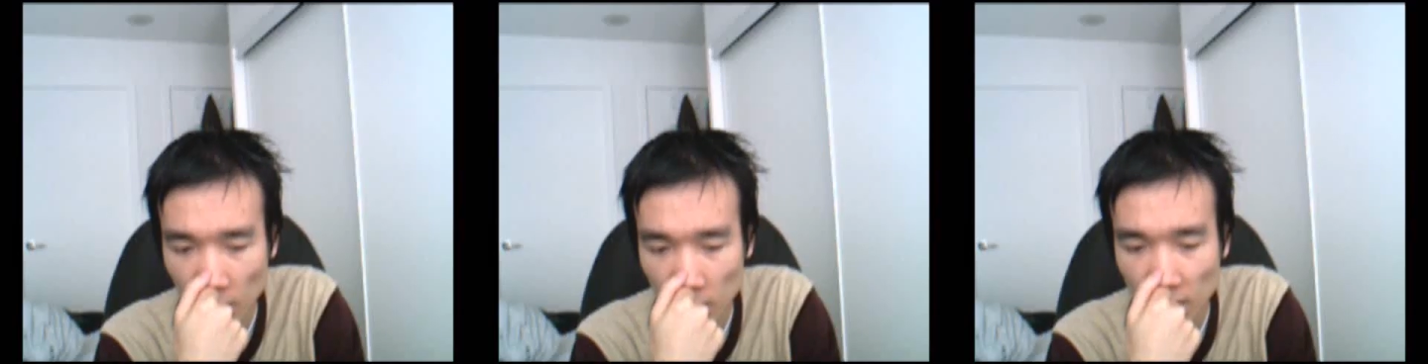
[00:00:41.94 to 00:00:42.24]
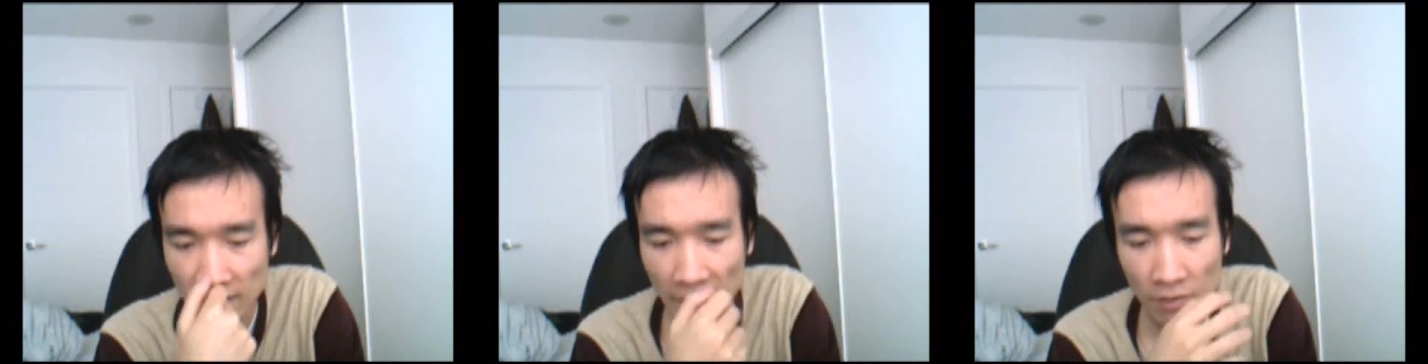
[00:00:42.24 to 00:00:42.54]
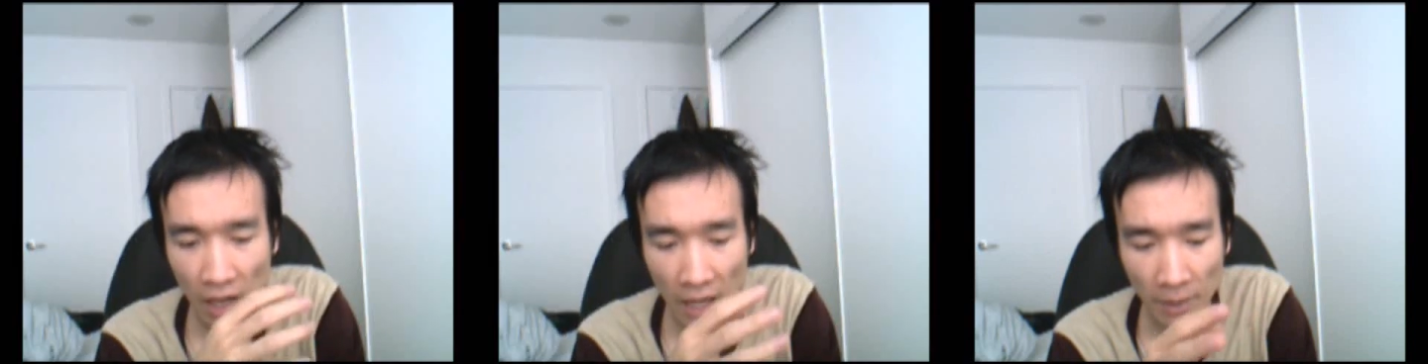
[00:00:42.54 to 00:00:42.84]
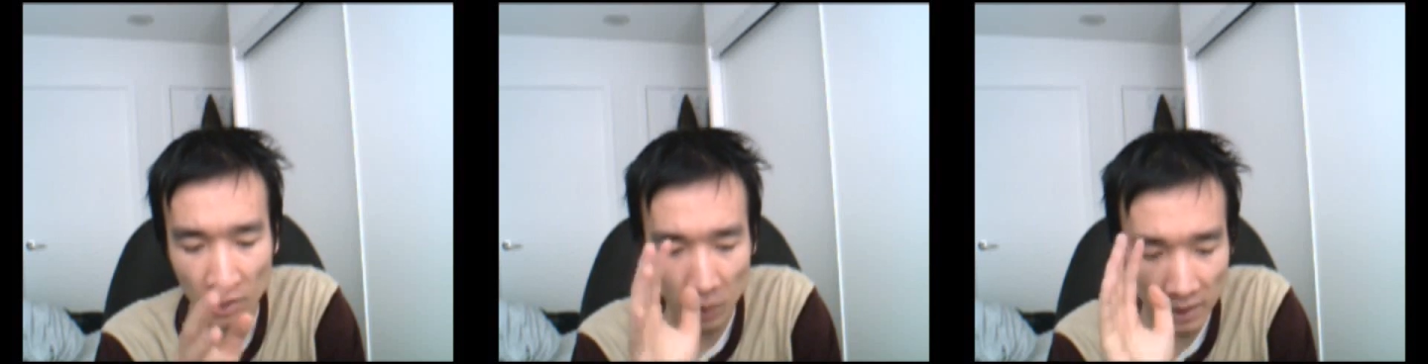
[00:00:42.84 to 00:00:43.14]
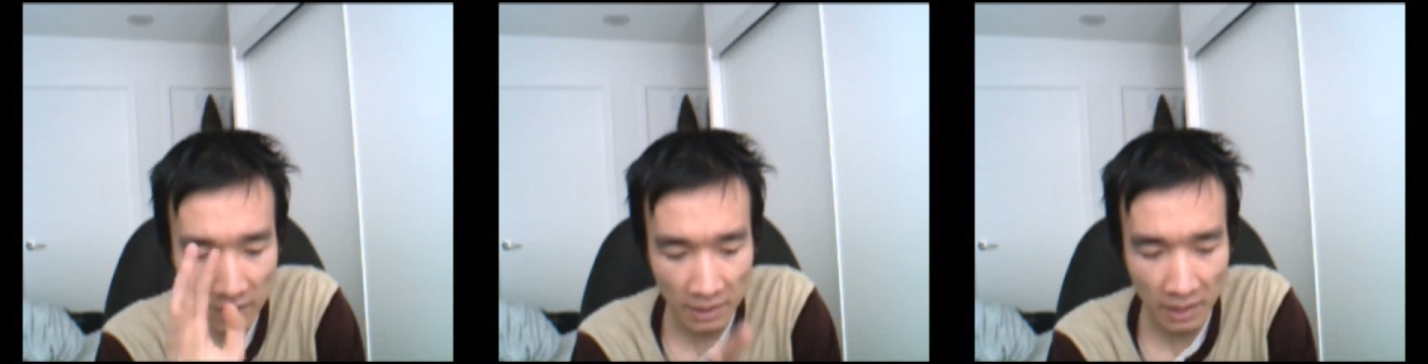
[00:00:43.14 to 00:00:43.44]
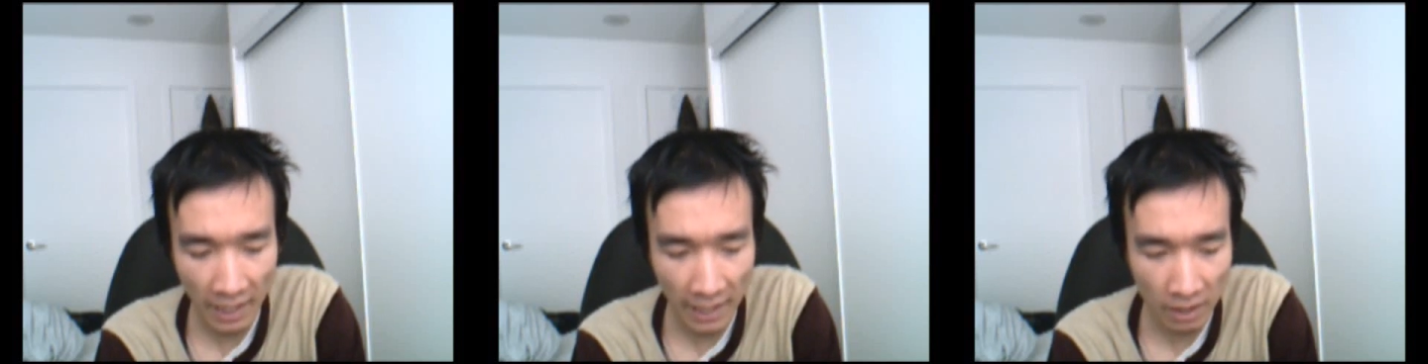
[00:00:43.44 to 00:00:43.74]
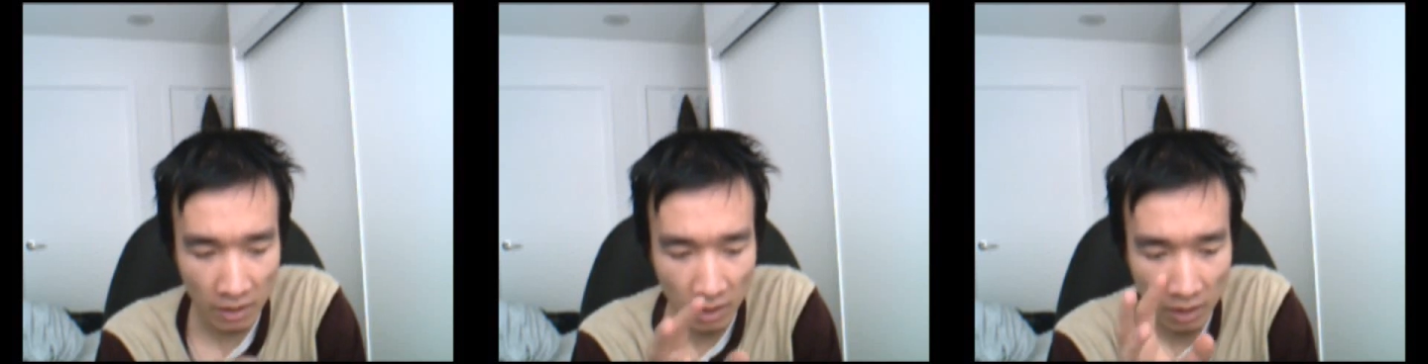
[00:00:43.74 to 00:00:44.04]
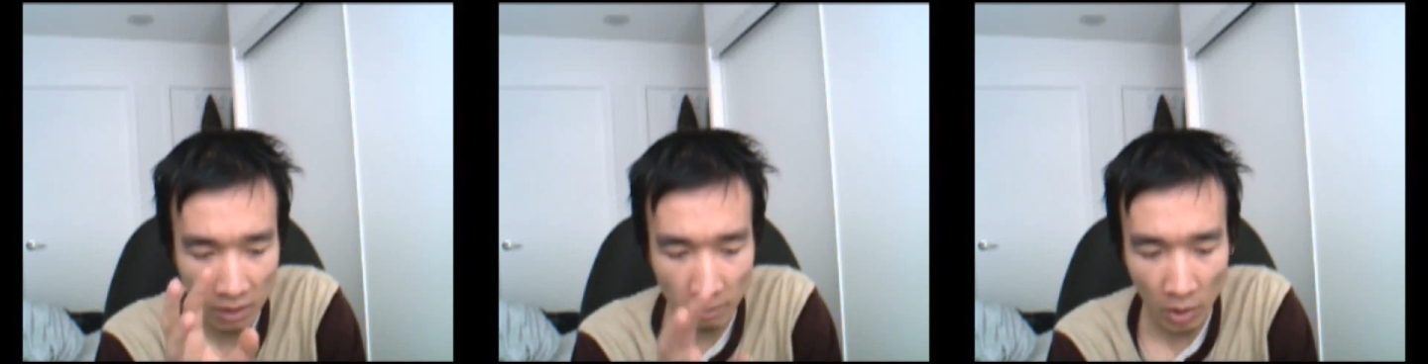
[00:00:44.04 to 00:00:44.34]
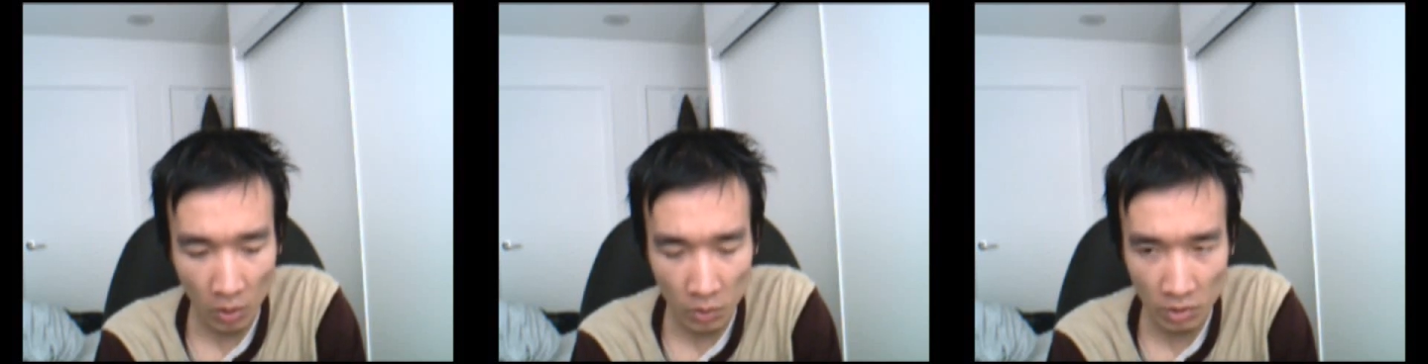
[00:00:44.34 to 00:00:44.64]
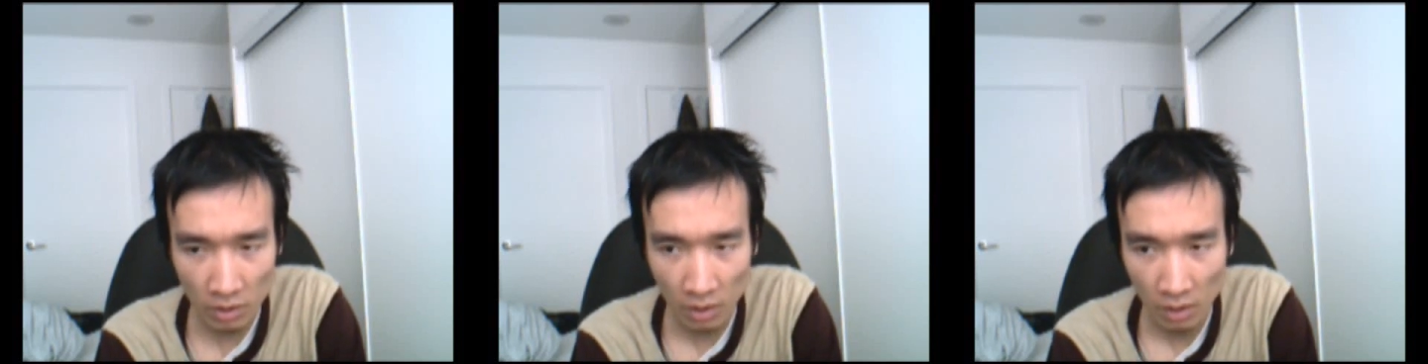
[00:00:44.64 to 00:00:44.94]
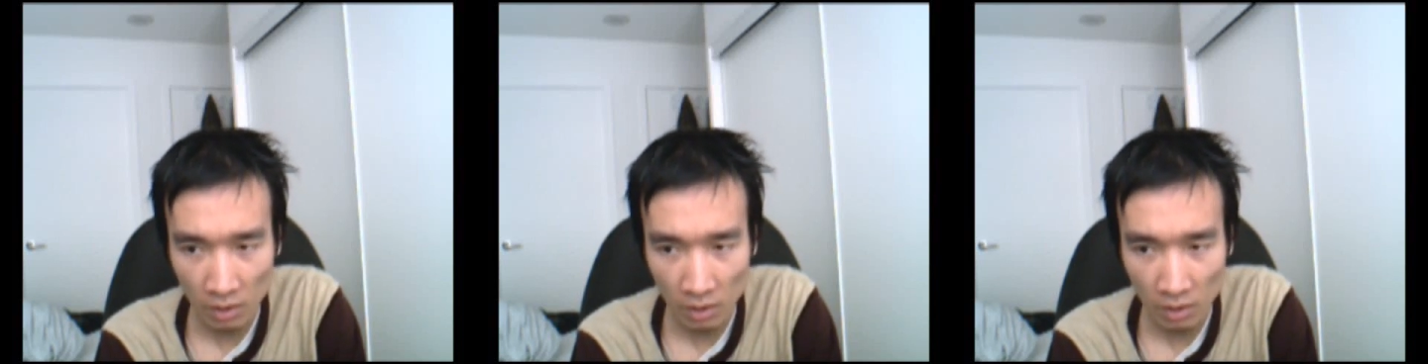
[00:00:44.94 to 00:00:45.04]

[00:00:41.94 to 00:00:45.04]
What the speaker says: To save time, I quickly scan the posts